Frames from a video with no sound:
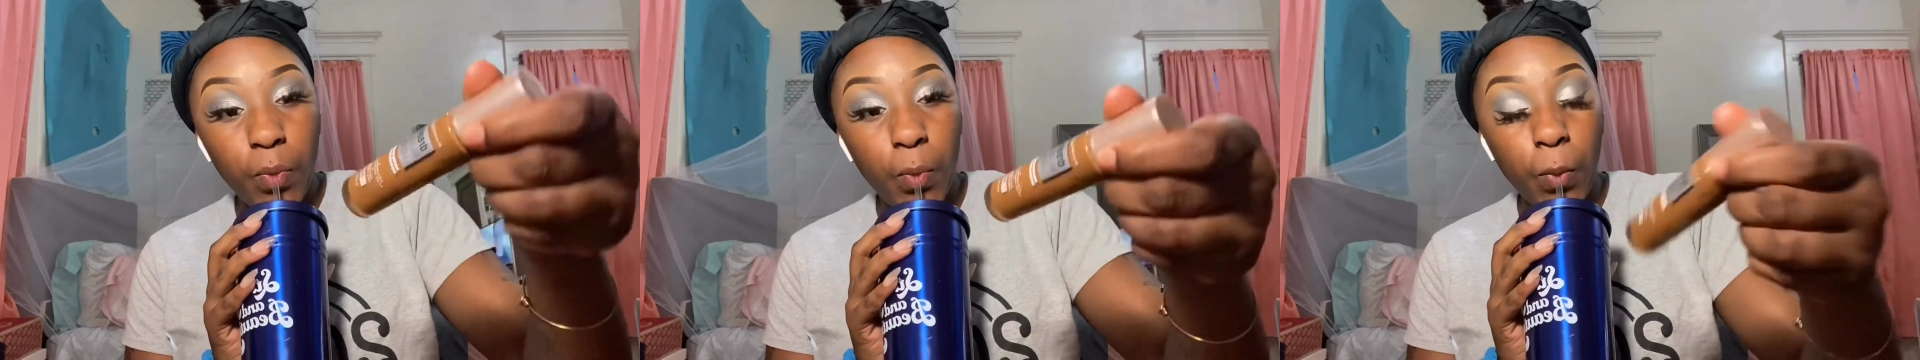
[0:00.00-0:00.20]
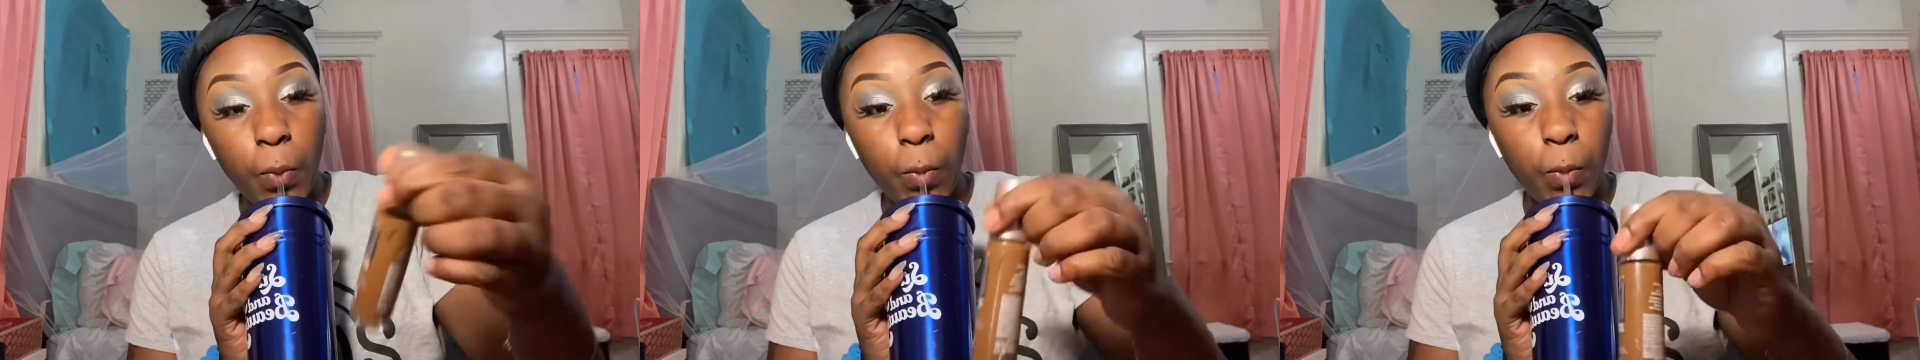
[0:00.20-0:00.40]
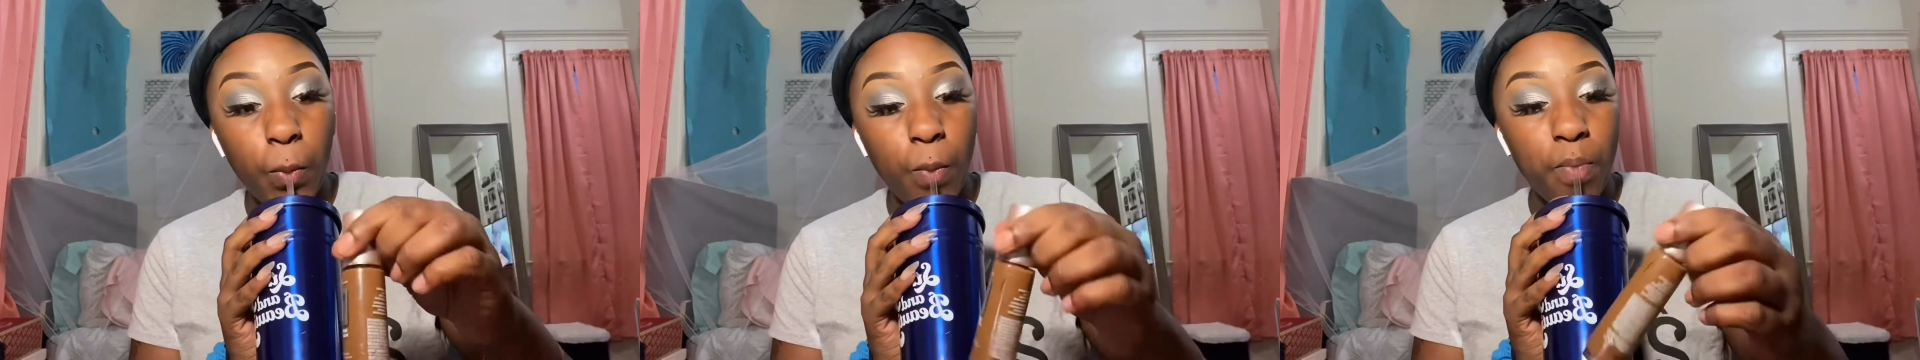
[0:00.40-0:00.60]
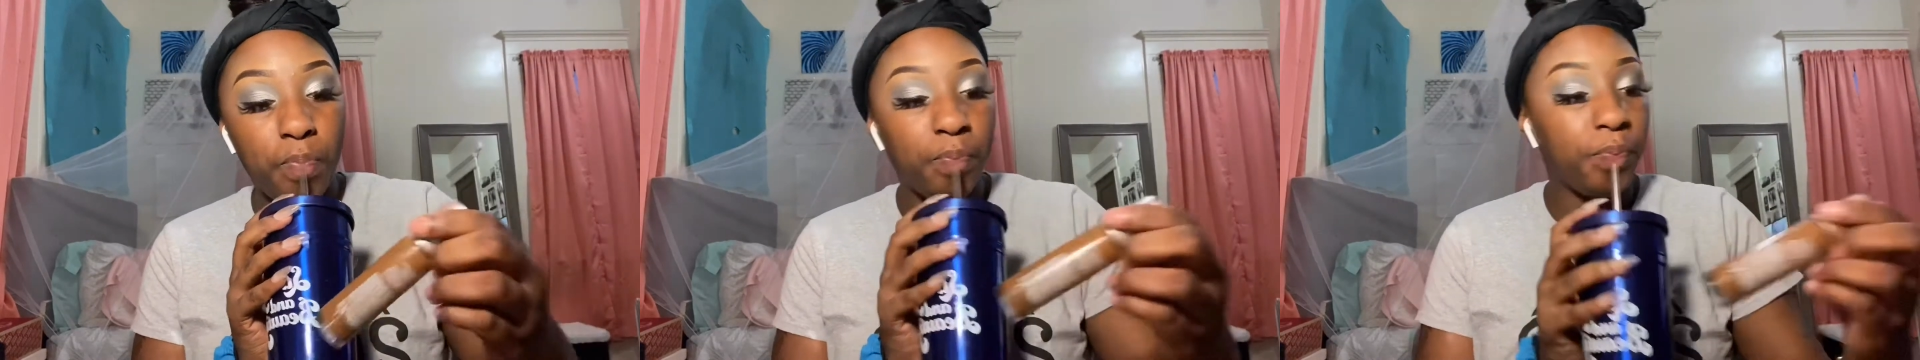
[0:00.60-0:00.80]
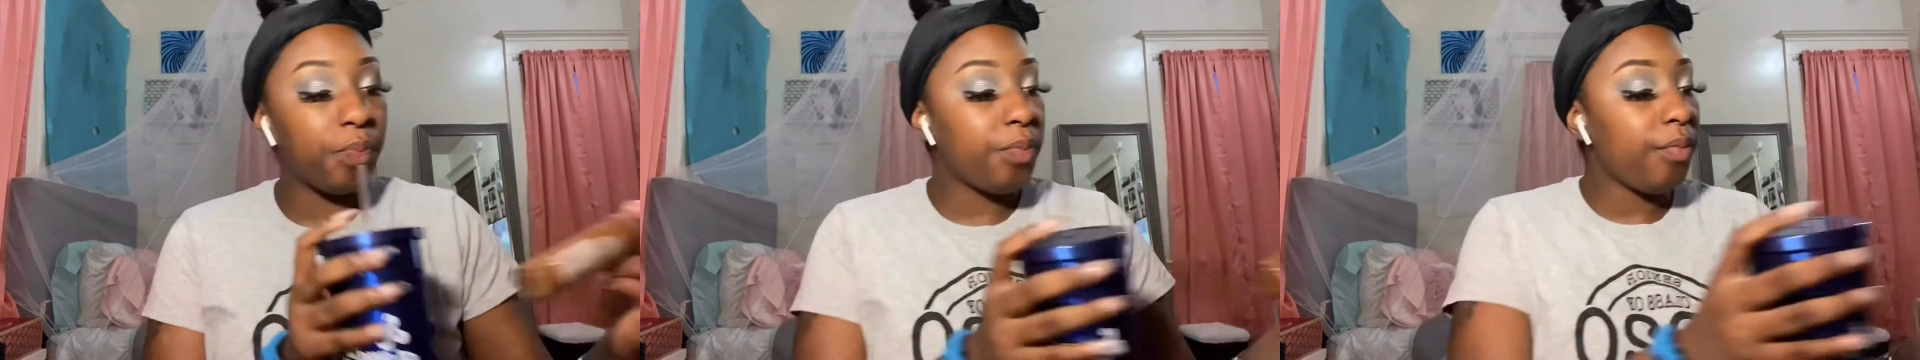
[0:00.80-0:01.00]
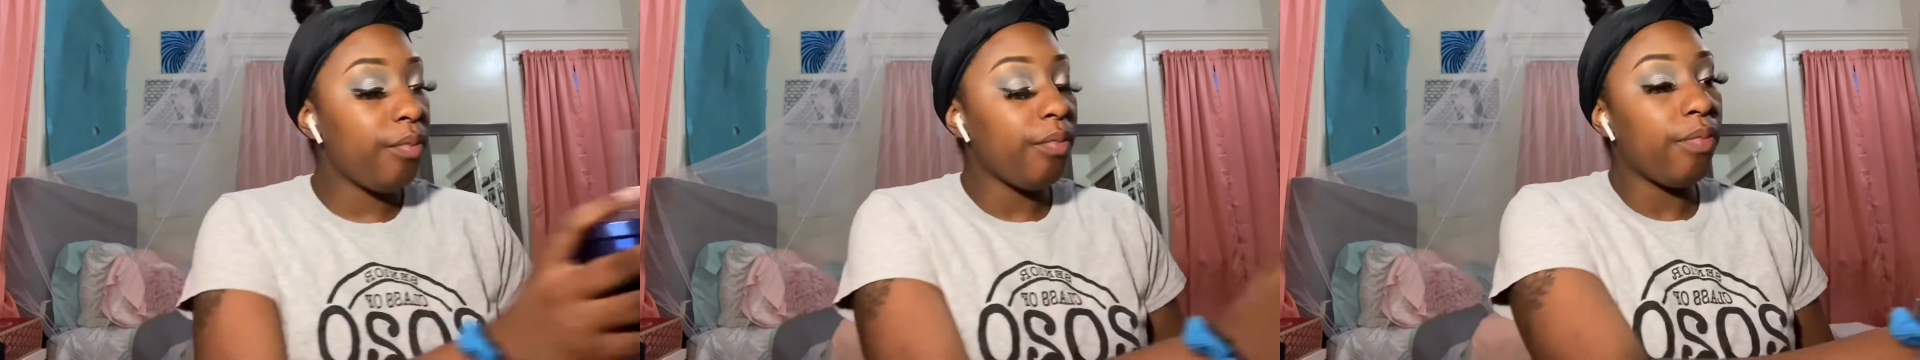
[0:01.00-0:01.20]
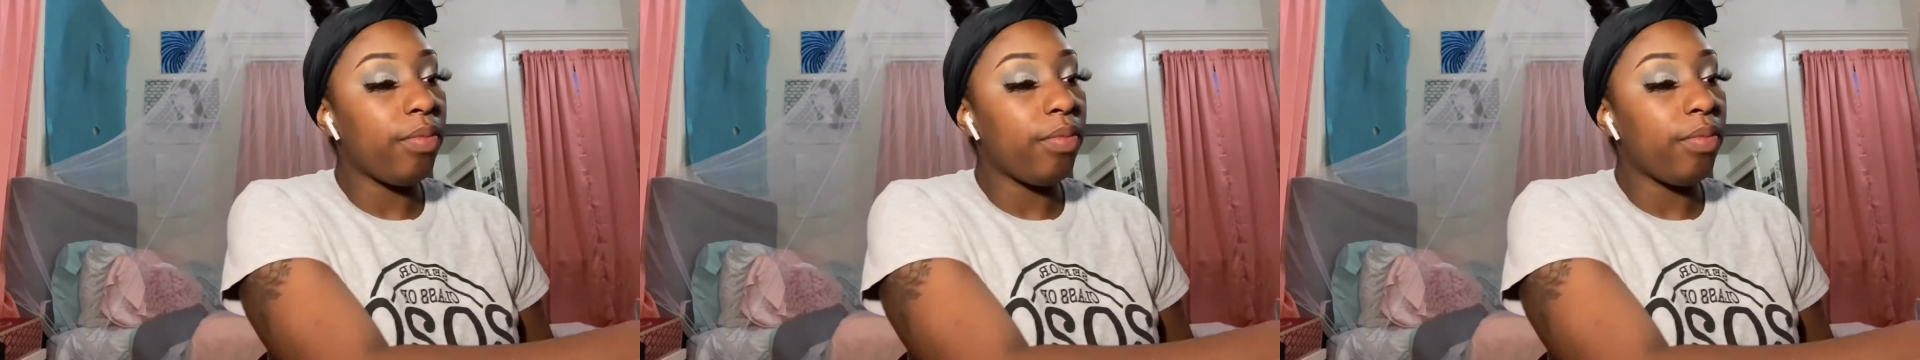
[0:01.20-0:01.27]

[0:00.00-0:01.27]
Now I'm about